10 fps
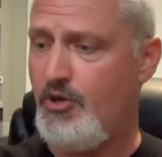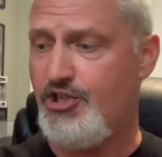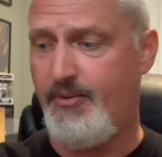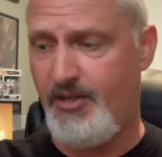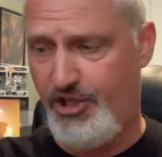which
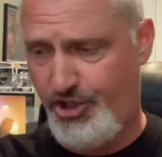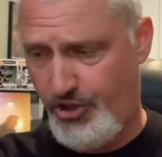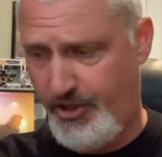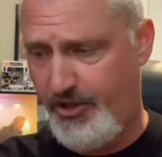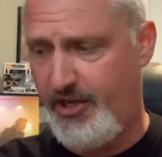I'm going to
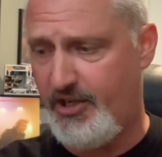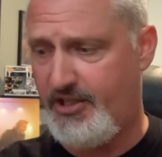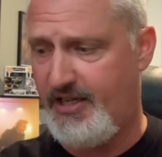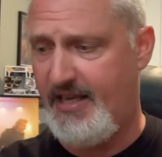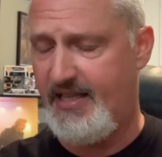show you here
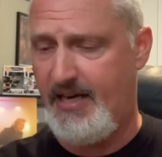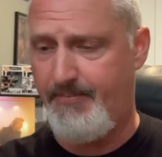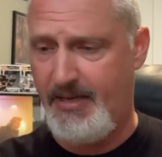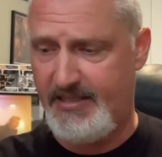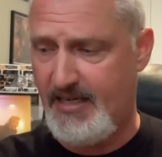today that I
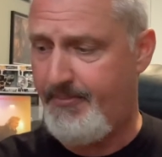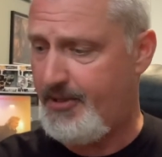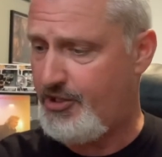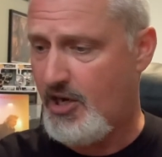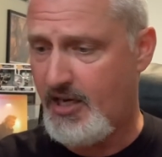picked up
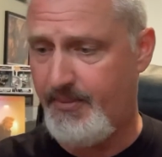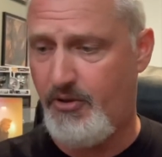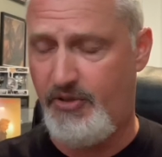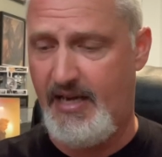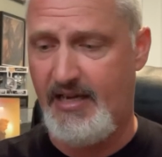and talk
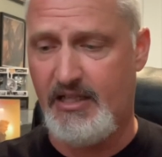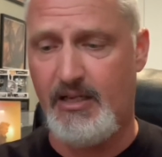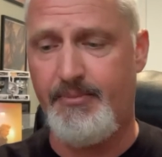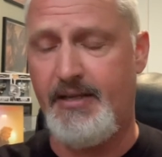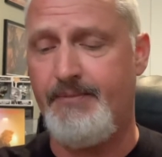about that a
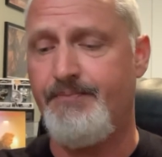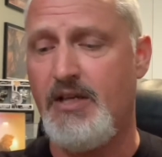little bit.